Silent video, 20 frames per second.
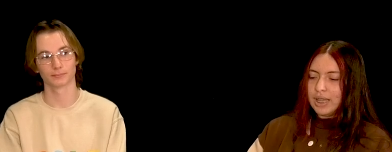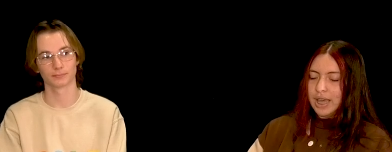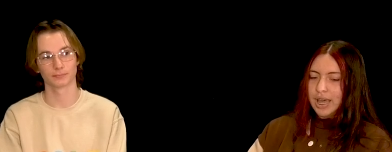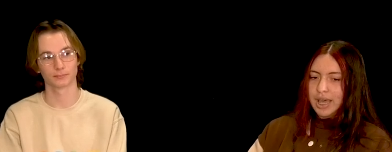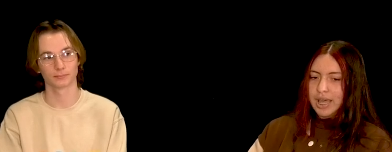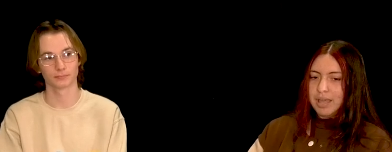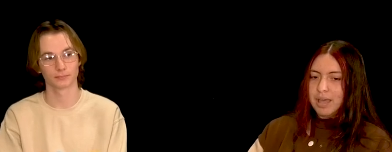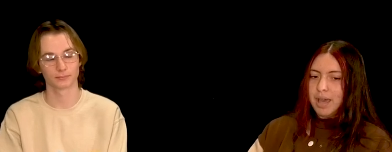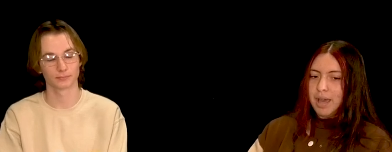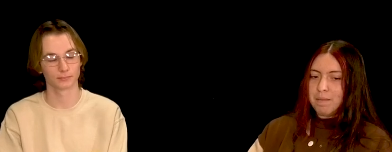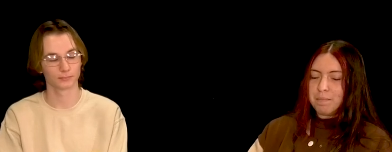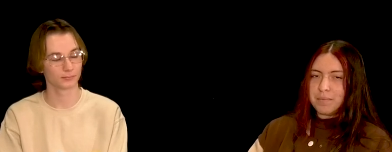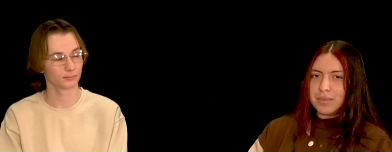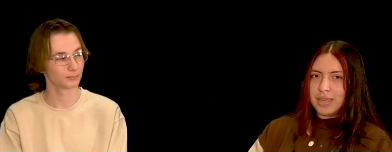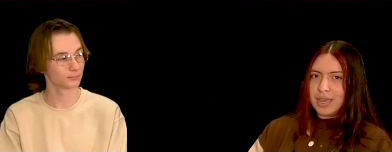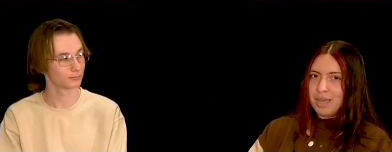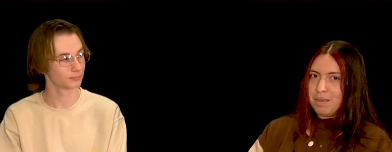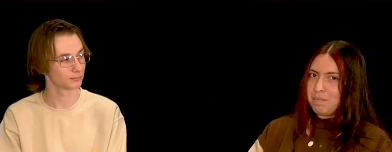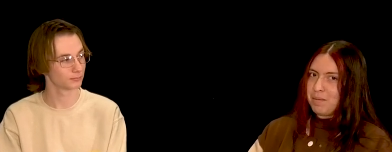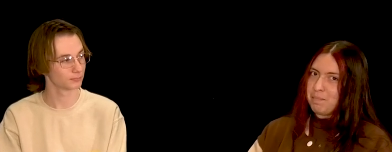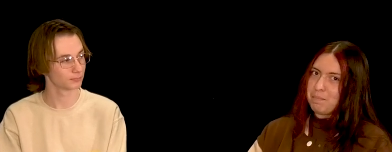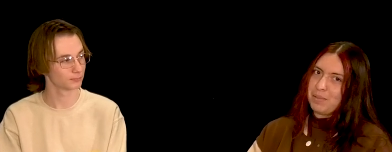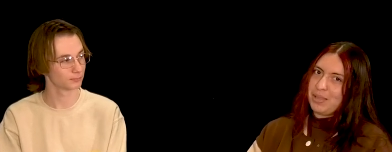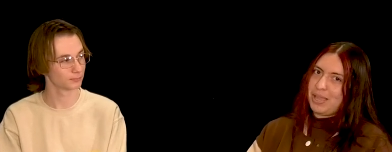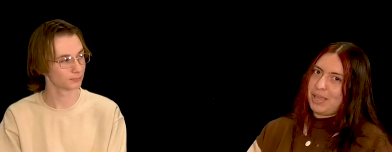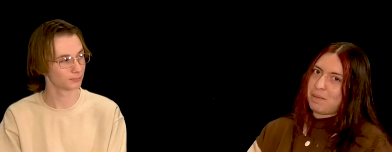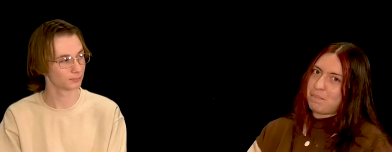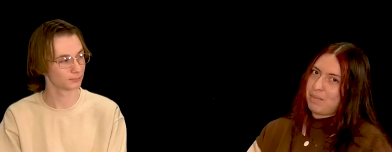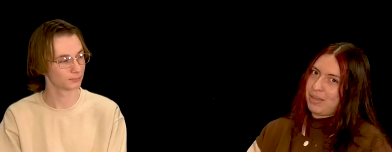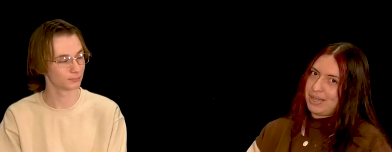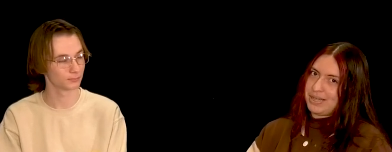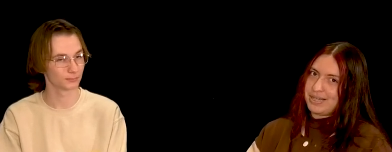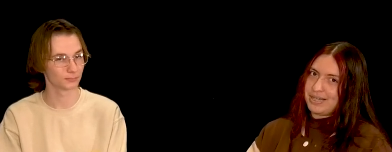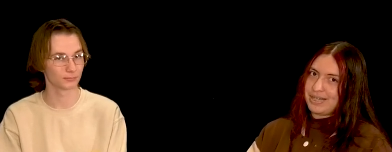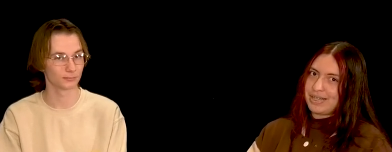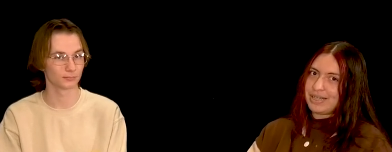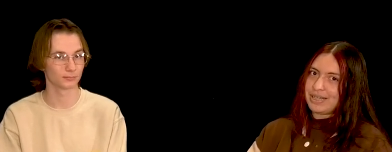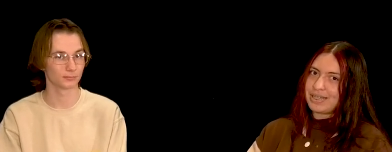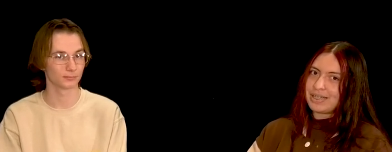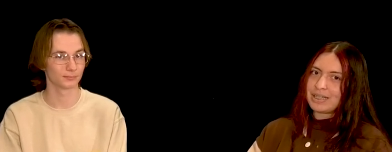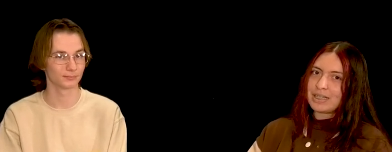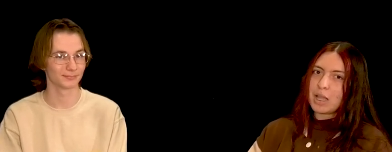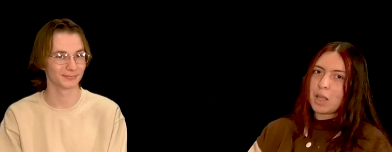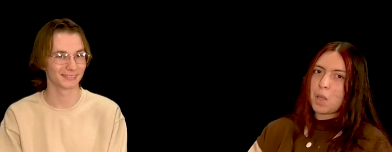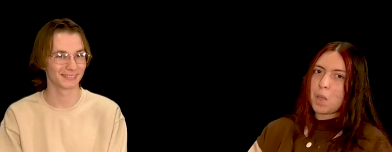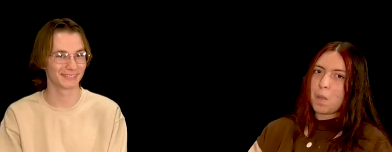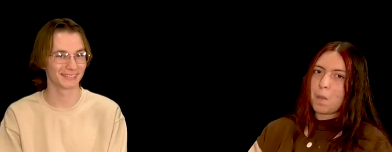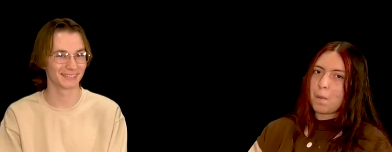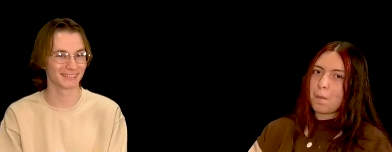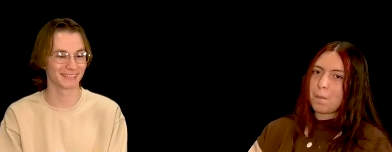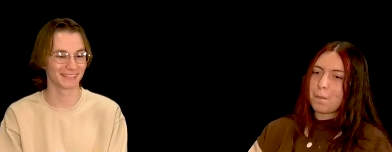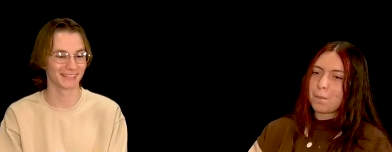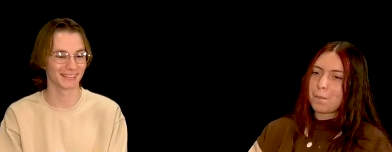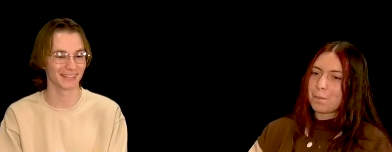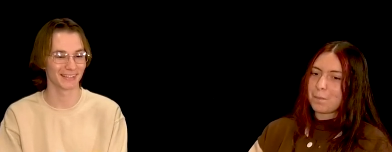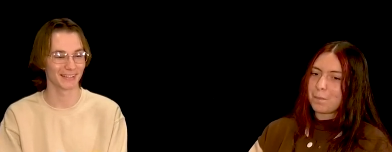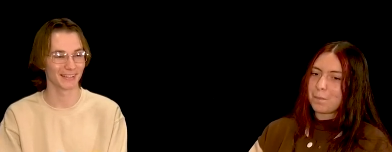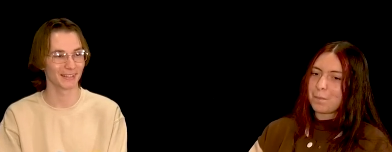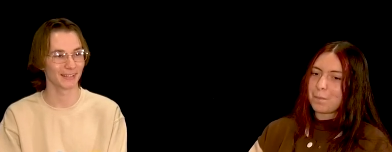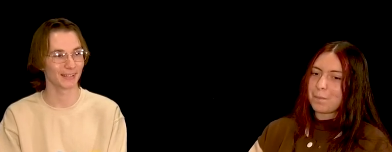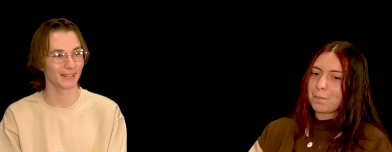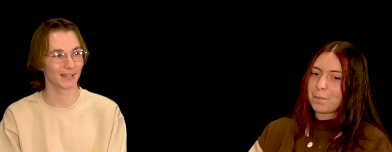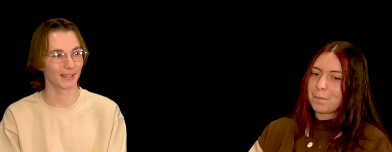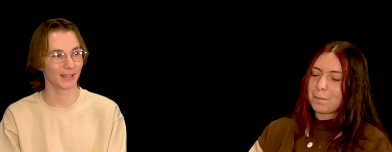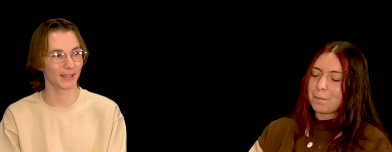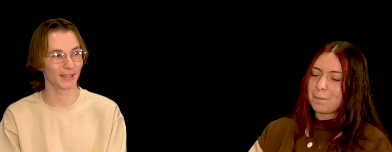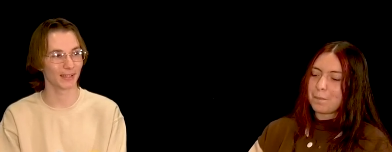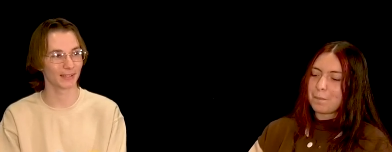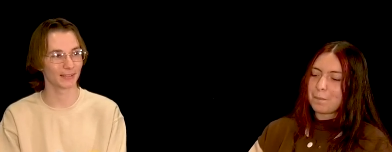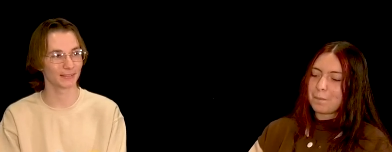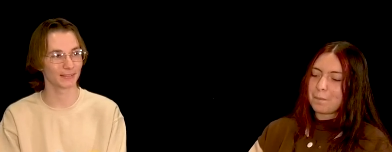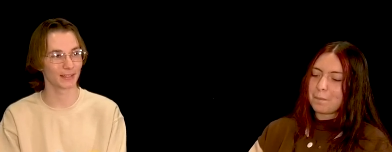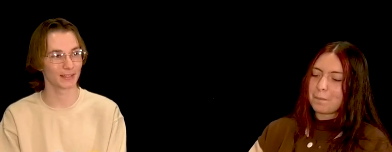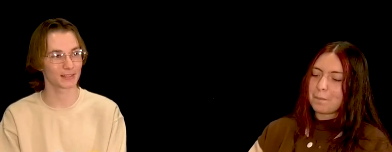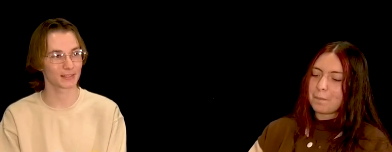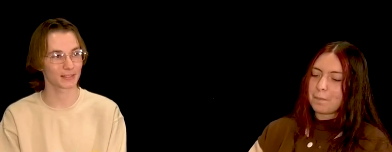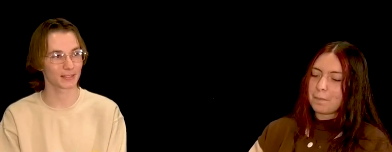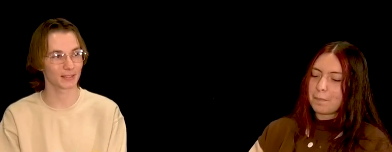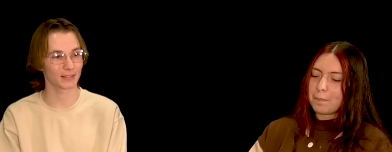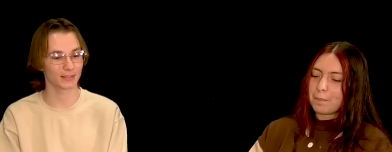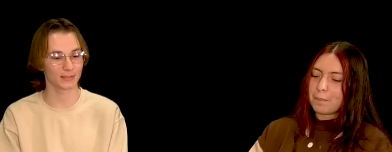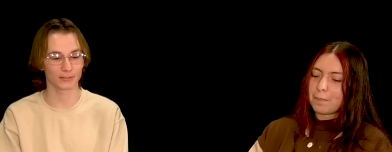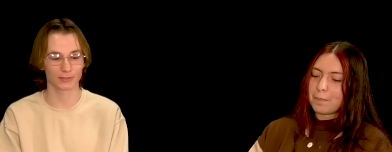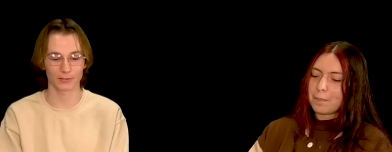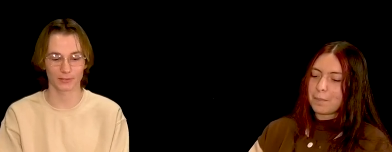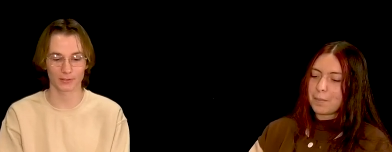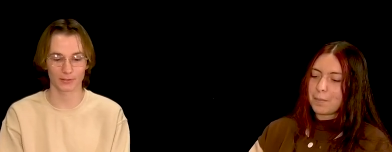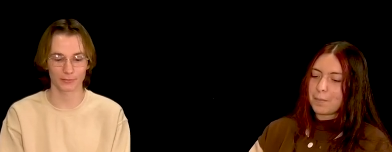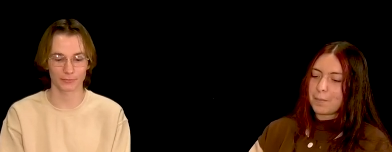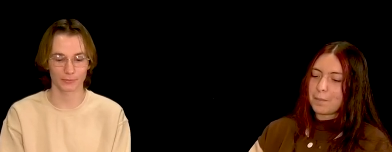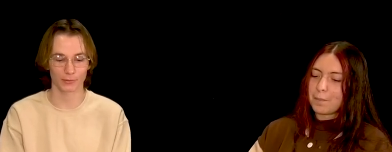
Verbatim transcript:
Speaker 1: Uh, I'm Kim, I'm playing Amanda.
Speaker 2: And let's get into the